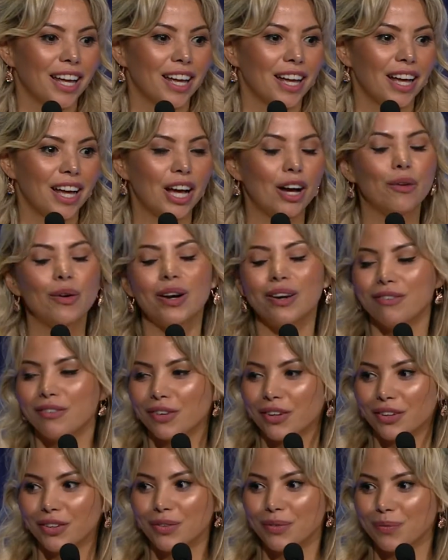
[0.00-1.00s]

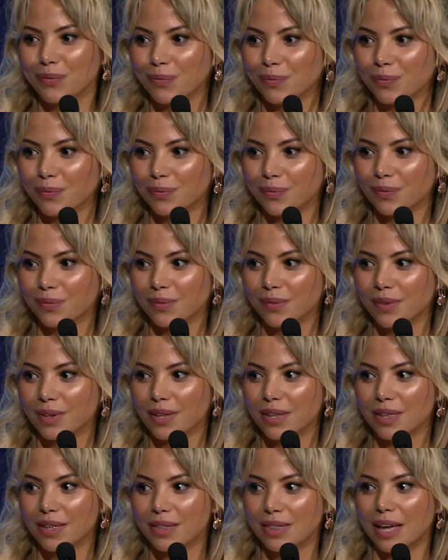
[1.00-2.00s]
However,
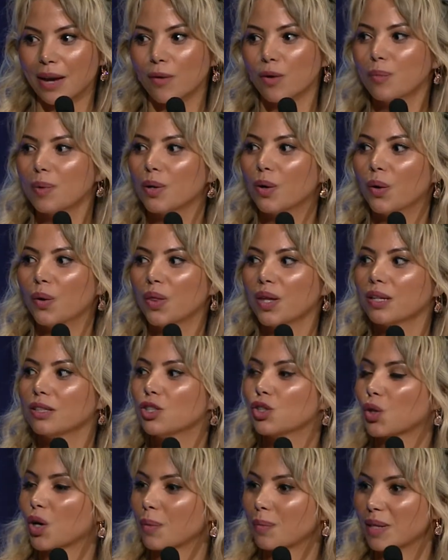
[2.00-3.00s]
that would be all the
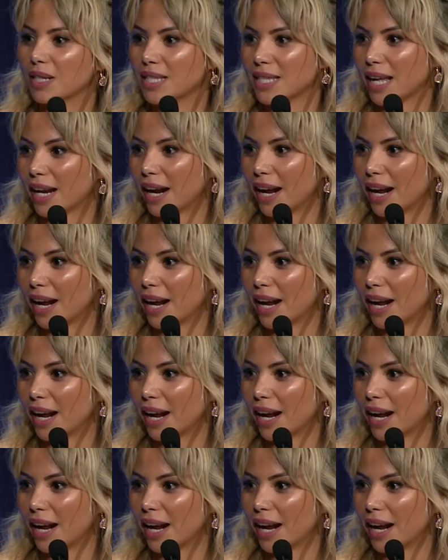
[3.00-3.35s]
enjoyments that I